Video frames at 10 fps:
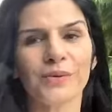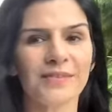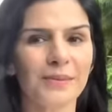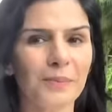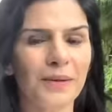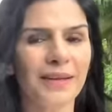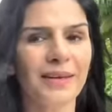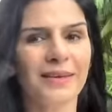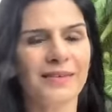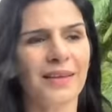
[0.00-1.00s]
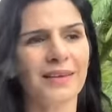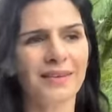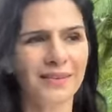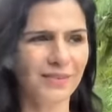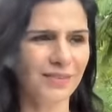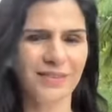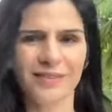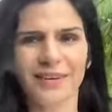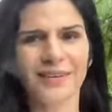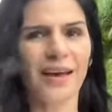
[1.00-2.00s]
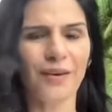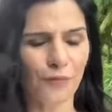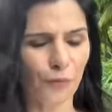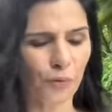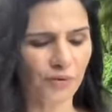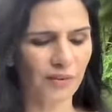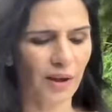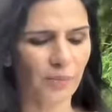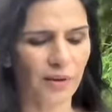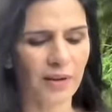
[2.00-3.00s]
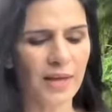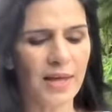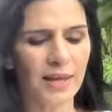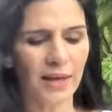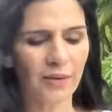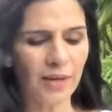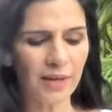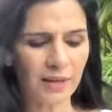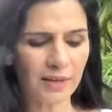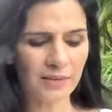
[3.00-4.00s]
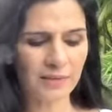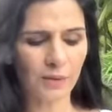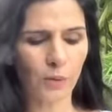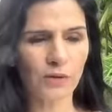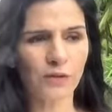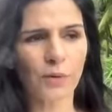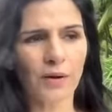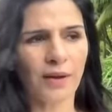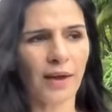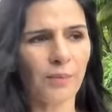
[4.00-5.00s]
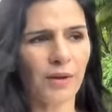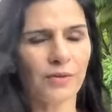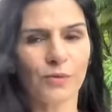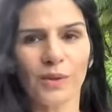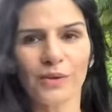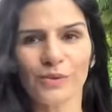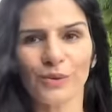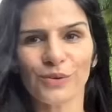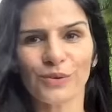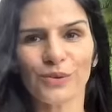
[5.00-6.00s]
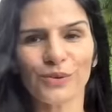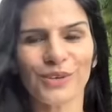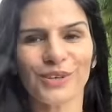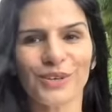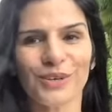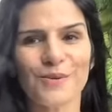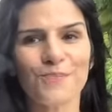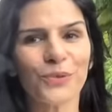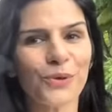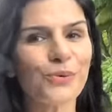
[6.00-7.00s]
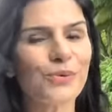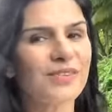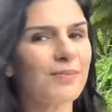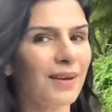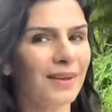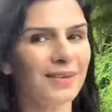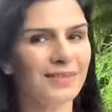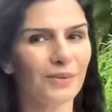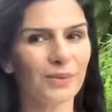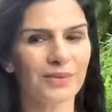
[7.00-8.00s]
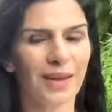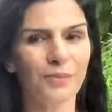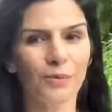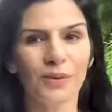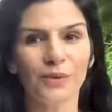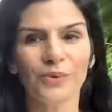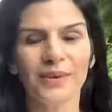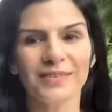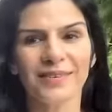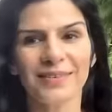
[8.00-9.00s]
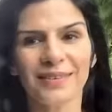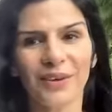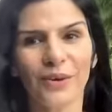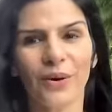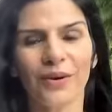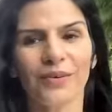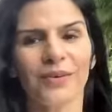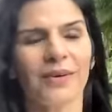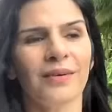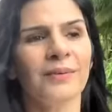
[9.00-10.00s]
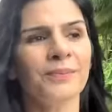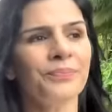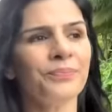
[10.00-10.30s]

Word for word: your siblings, and there's an entire focus around it. Now it's also a time because Venus also uh, rules money. It's a good time to be reassessing your. Uh,